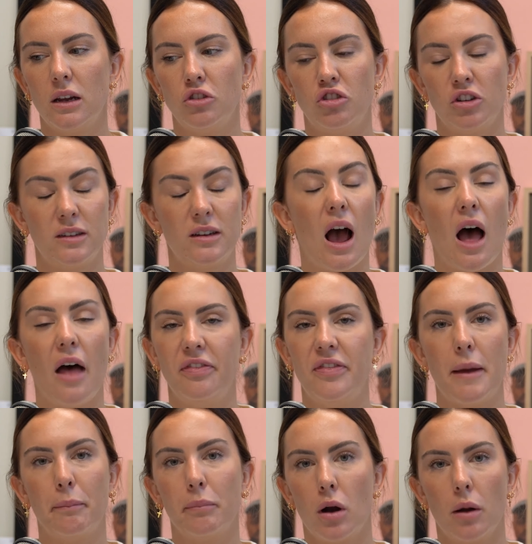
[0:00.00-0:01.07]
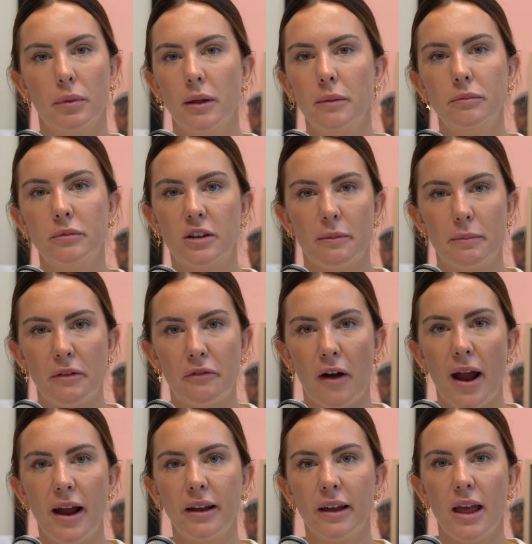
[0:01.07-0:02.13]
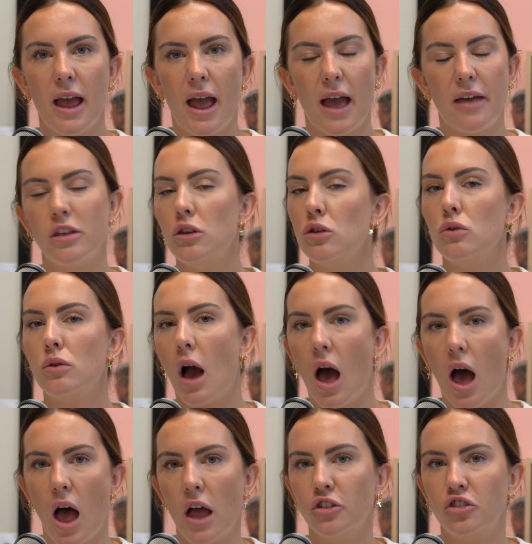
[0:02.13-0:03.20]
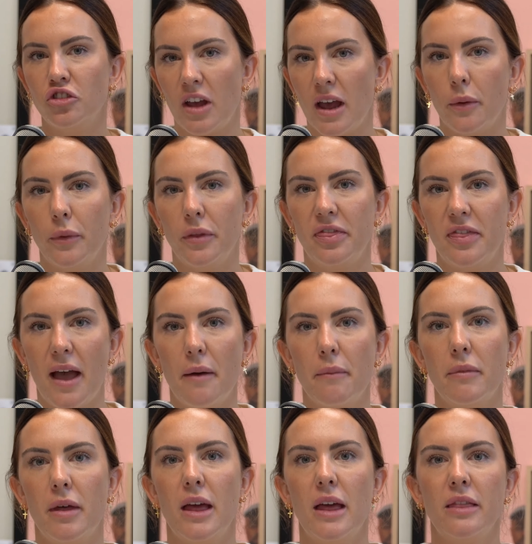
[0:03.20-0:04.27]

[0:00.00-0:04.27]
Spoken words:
just aren't their problem, to be frank, and that you can't share with them.